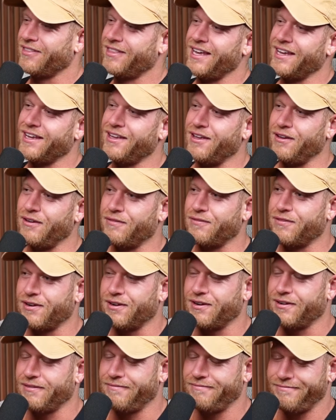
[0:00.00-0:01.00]
thank you
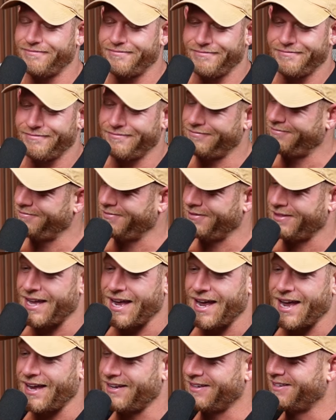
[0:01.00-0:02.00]
for
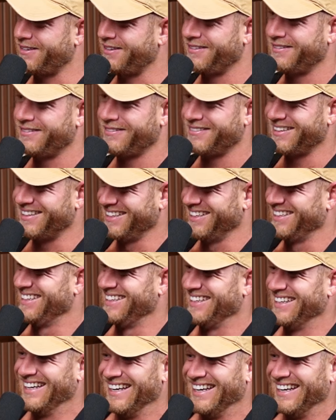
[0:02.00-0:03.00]
that. You're welcome.